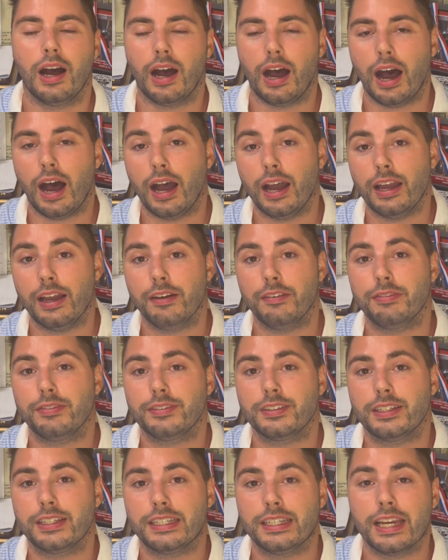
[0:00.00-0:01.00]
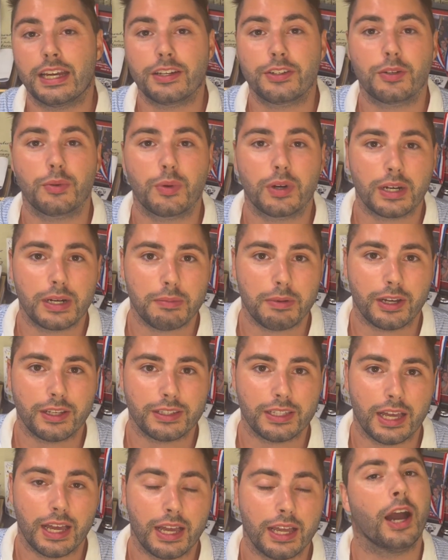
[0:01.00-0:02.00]
I have yet to worry about
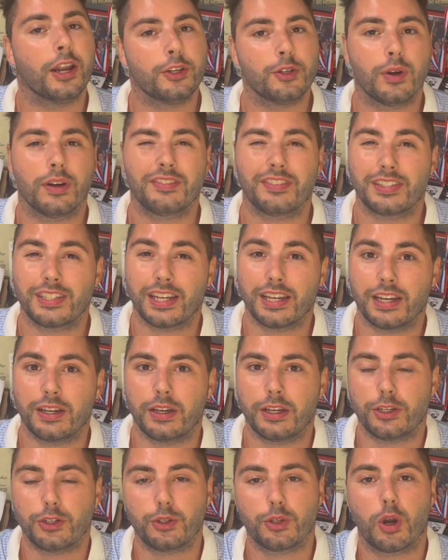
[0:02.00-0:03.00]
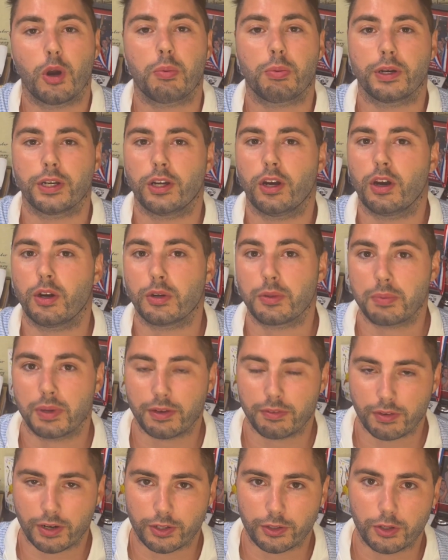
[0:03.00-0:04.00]
that. I do have to say I do go pretty hard with my
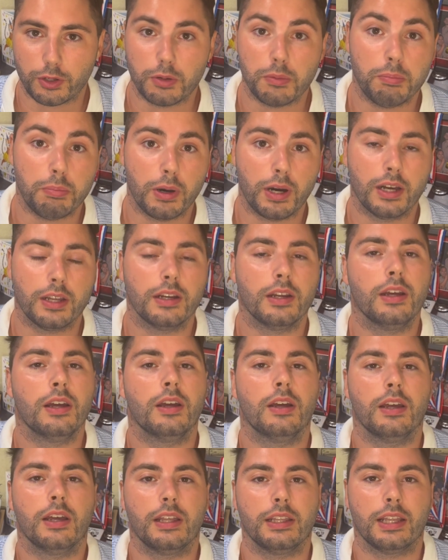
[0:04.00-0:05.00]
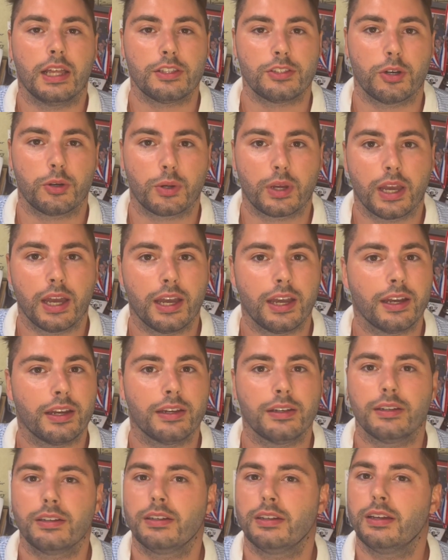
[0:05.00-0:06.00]
friend group, but that's
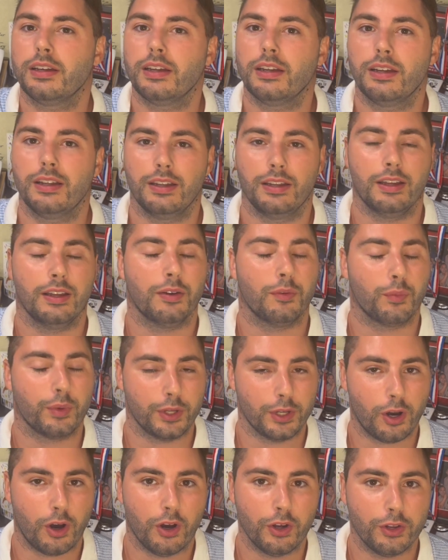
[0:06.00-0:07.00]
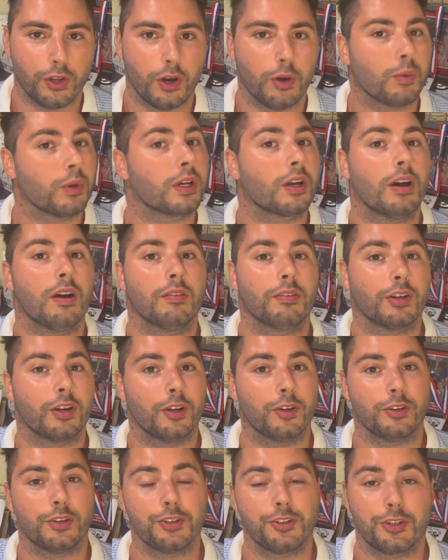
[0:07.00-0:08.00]
okay. We all know we're covered
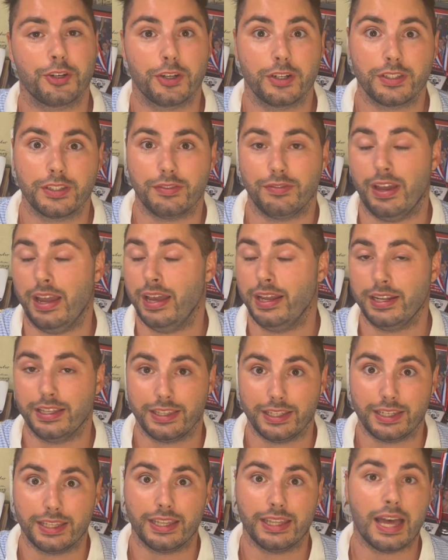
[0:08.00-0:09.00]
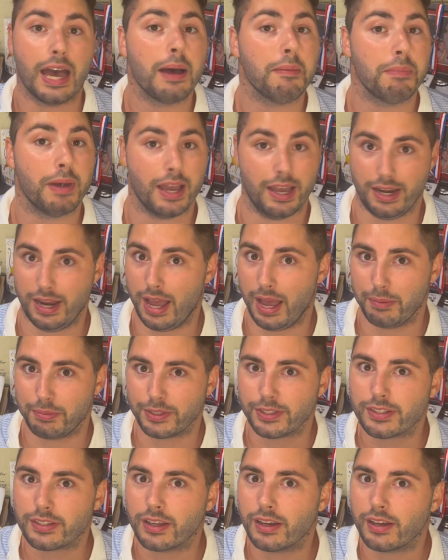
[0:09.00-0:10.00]
under insurance if anything that bad
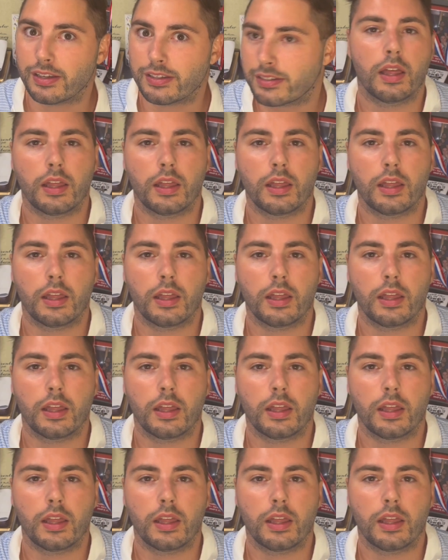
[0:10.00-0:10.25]
happens to us.